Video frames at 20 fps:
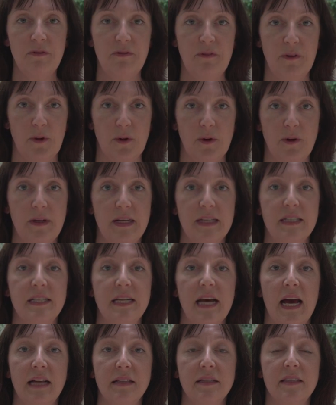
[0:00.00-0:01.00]
4 is
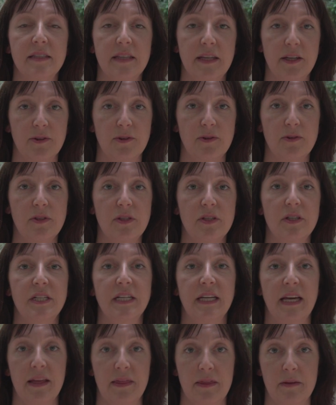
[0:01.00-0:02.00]
to add skills
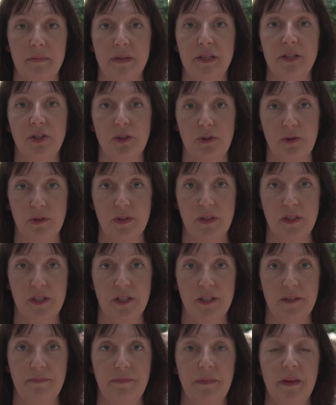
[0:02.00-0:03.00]
to get them
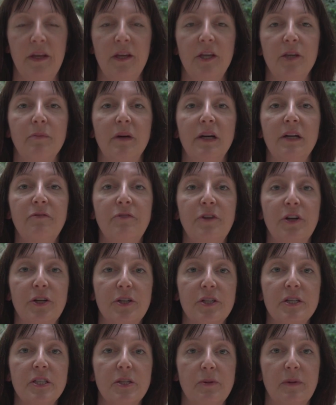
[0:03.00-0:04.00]
endorsed. You might have
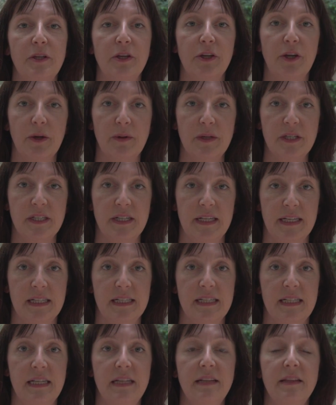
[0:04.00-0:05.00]
noticed when you go into
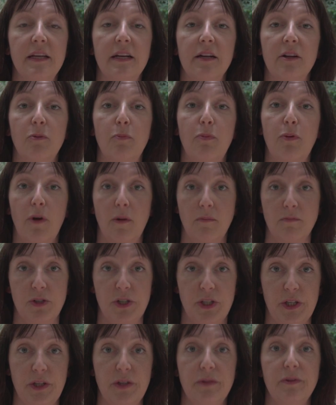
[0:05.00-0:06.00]
LinkedIn that it'll
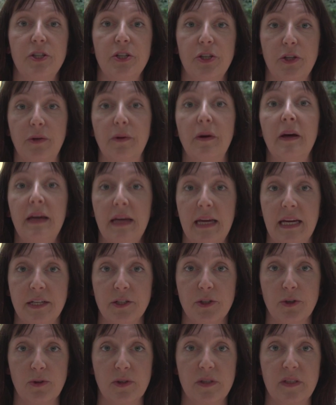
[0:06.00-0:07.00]
prompt you to
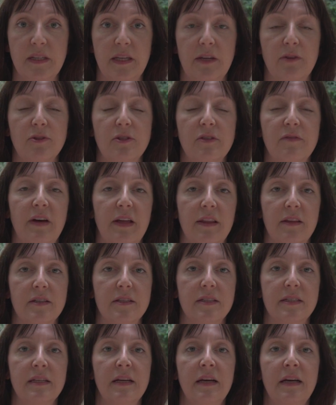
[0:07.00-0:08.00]
endorse skills of
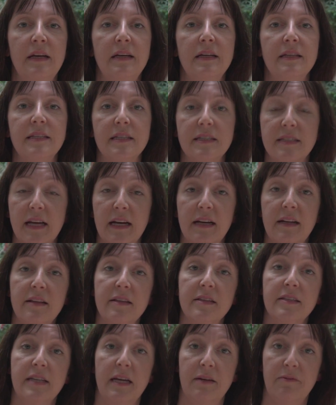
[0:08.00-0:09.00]
others. It's exactly
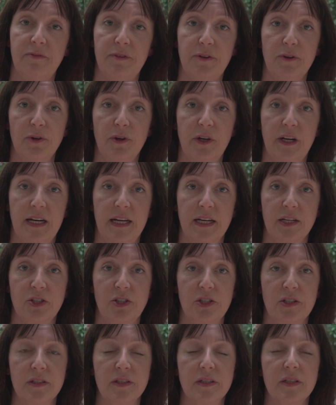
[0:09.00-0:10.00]
the same for your
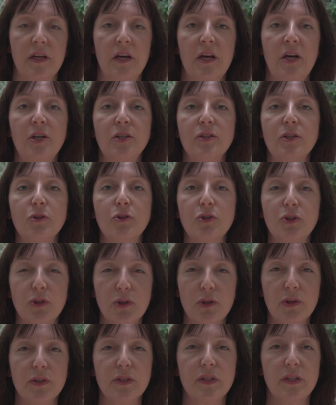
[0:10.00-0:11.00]
connections. So
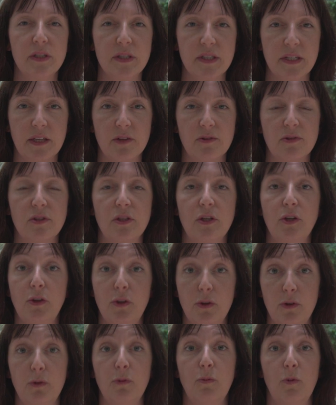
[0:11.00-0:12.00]
choose the skills that
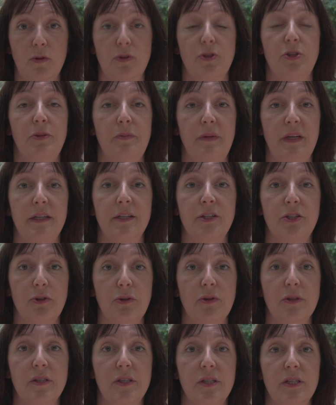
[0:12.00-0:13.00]
you want to be
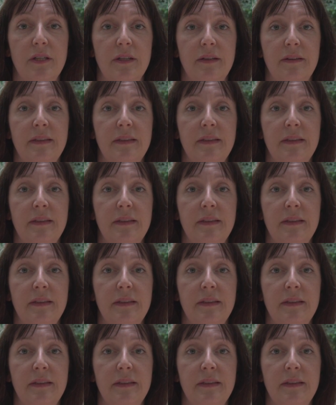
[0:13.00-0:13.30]
endorsed.